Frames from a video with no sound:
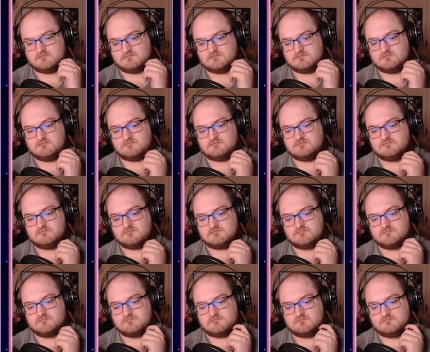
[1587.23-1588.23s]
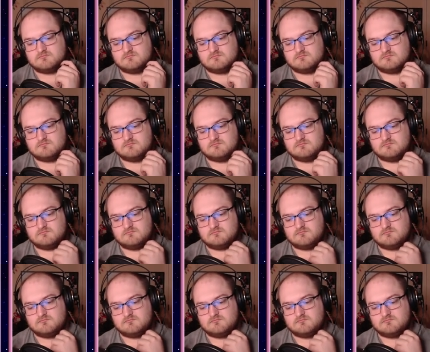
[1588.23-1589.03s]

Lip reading: Nothing is said.